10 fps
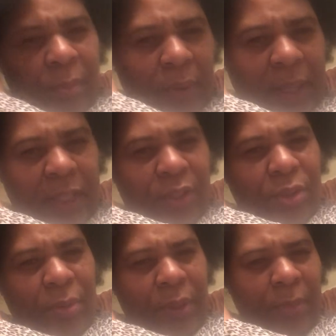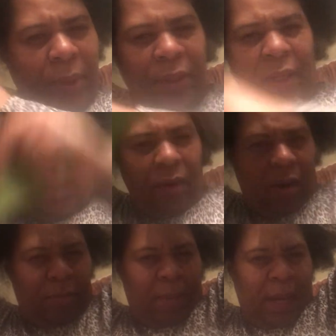breakage. You don't want to break your hair
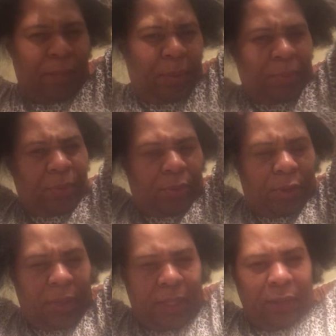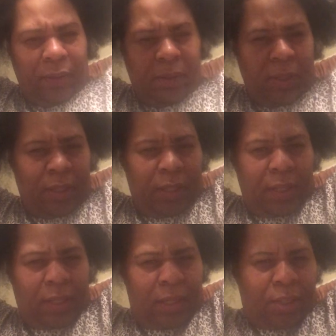off by ripping through your hair.
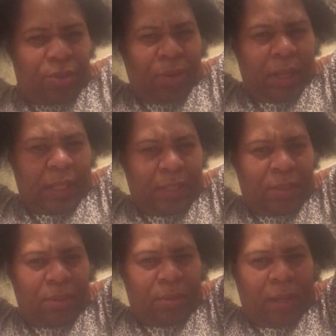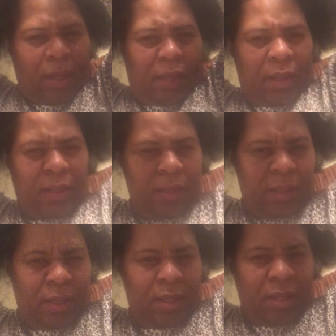Try not to do that.
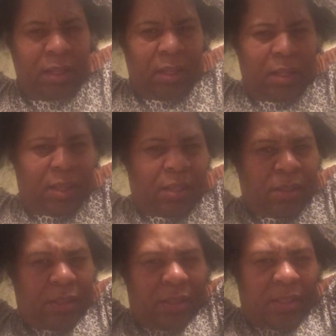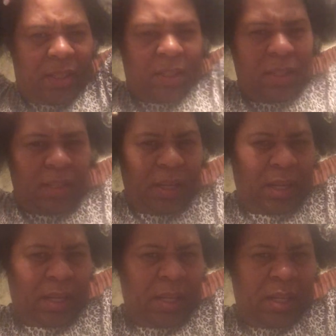So you just
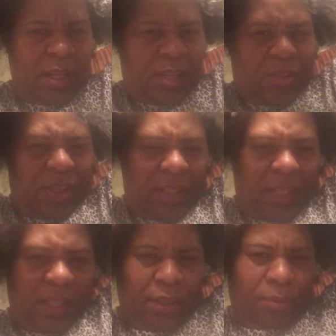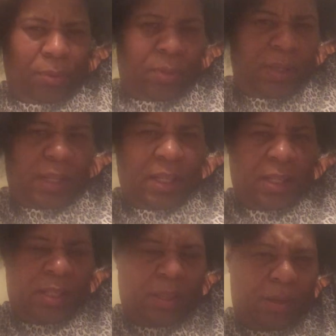gently get through it.
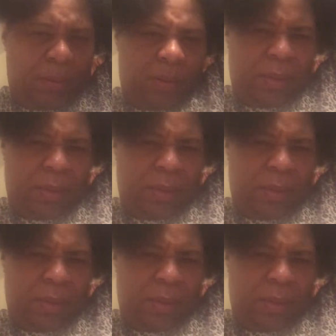And so